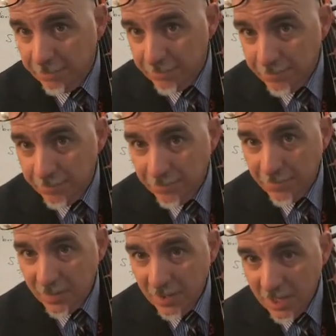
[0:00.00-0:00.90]

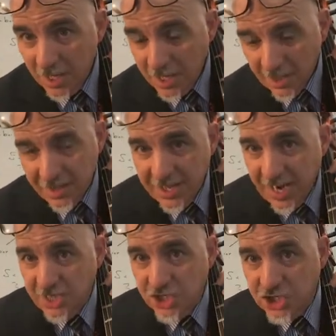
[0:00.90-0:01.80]
Then
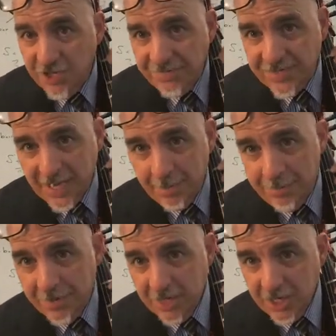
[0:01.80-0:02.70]
I shift up
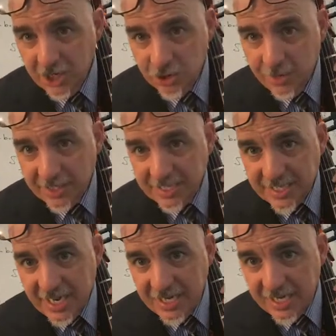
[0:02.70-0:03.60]
to
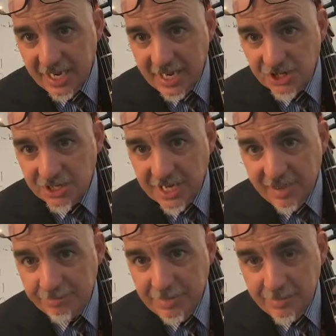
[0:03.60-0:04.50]
extended, and I just
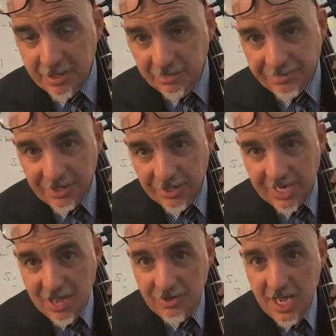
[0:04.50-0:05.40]
have me middle finger
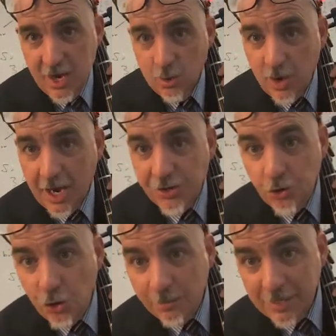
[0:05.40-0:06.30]
down where I
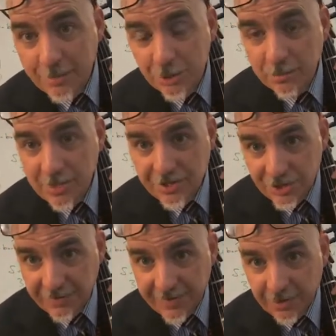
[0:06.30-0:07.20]
normally put me
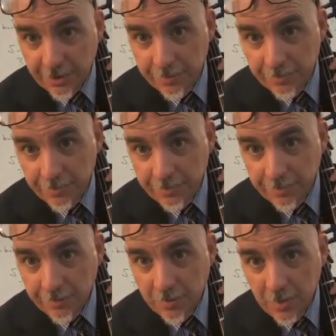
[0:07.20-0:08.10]
third finger.
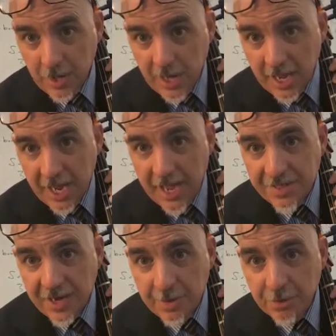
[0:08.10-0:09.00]
And
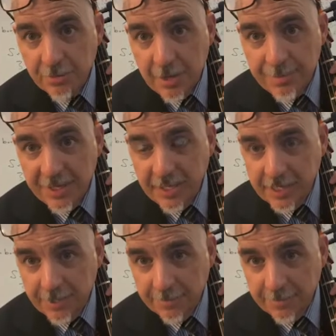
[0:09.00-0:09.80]
then I put my pinky.